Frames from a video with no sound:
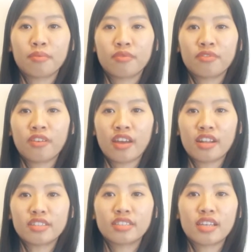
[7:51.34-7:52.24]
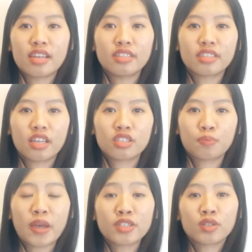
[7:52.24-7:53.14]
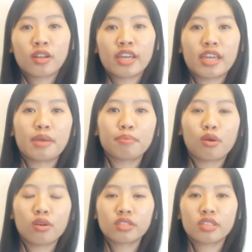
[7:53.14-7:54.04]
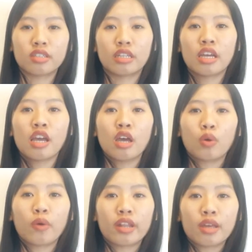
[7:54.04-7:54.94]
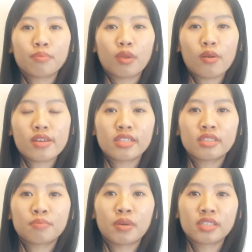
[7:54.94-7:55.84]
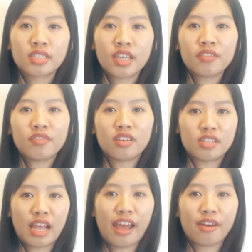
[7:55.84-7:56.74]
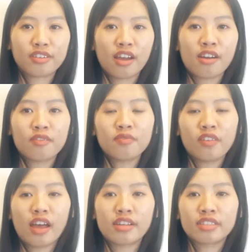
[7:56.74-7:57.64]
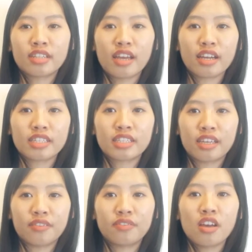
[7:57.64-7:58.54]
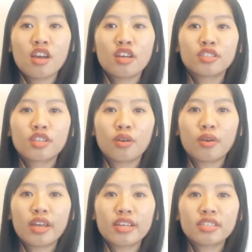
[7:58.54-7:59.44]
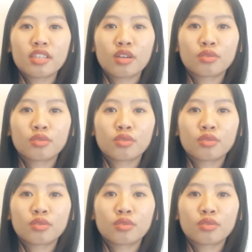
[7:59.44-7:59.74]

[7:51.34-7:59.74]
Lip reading: fairness is especially important when employees perceive an outcome as negative, so it's